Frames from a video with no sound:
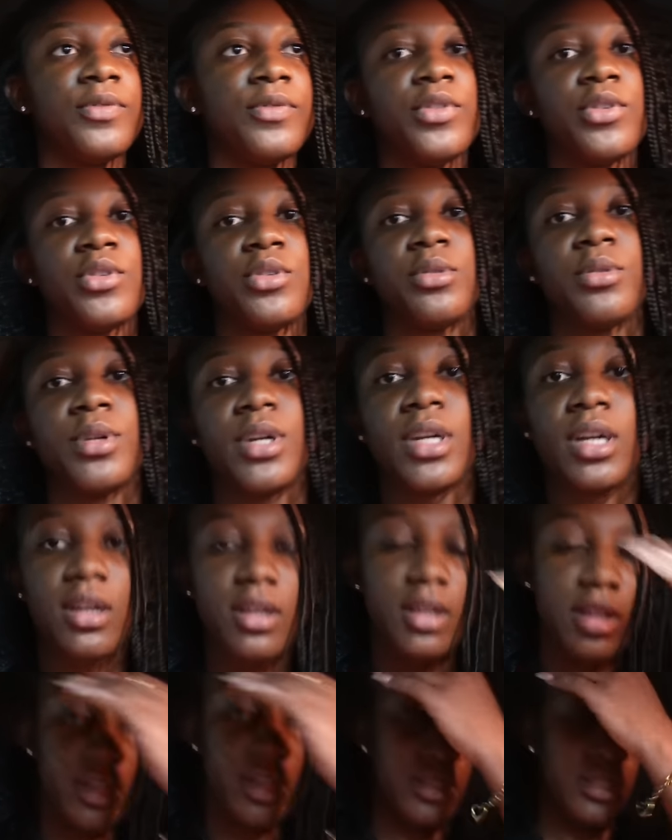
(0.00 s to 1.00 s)
So we are
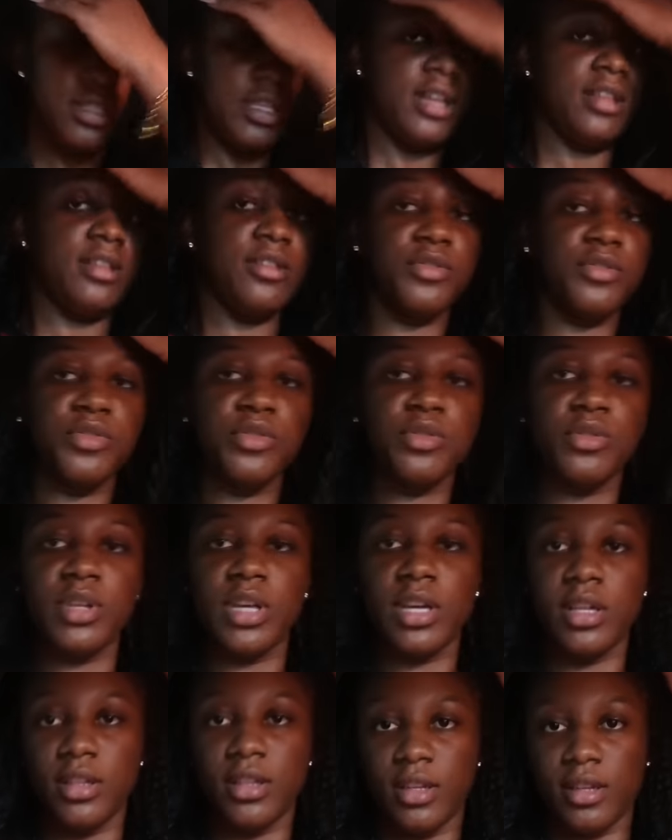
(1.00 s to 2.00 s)
here to get the food,
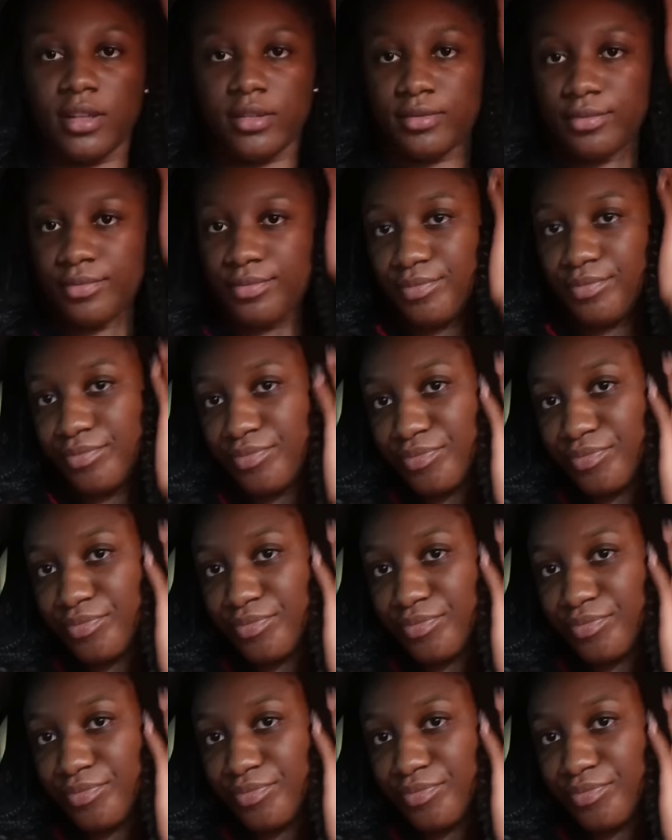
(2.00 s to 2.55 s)
and then